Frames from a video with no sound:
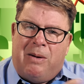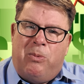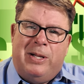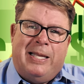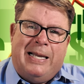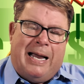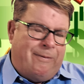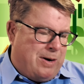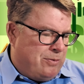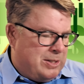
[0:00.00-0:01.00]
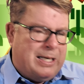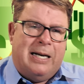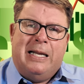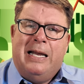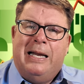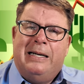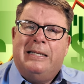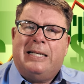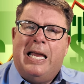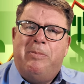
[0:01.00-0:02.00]
one thing I've never said, and
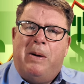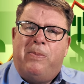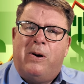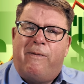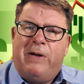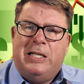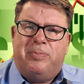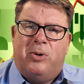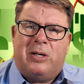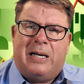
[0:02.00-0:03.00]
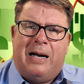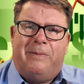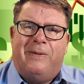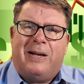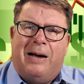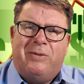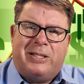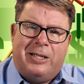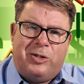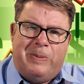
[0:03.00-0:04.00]
this came up on a Facebook
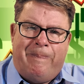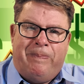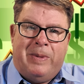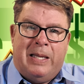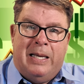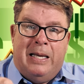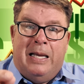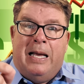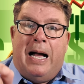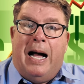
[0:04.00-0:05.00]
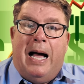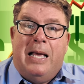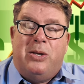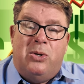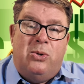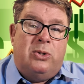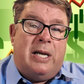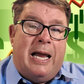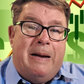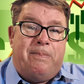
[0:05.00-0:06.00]
conversation, I
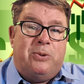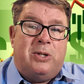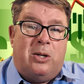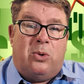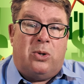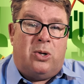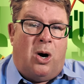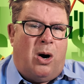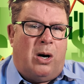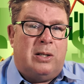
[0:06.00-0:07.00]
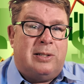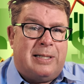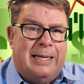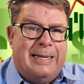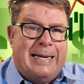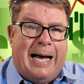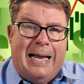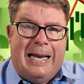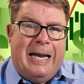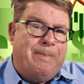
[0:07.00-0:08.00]
use 8% on cost and
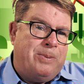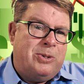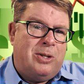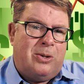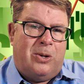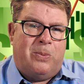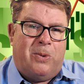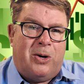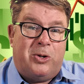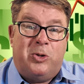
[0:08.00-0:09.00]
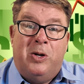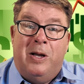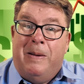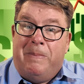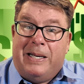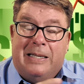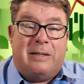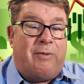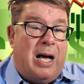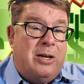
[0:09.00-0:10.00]
not 8% on worth.
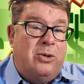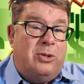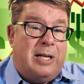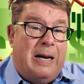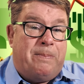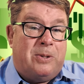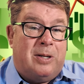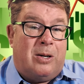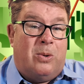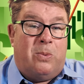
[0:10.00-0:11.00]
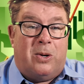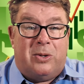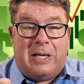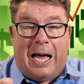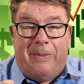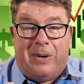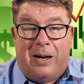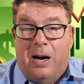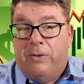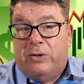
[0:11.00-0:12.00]
Because if I used 8% on worth, I would
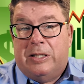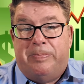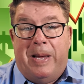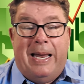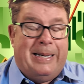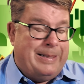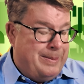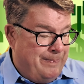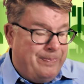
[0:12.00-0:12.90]
overspend.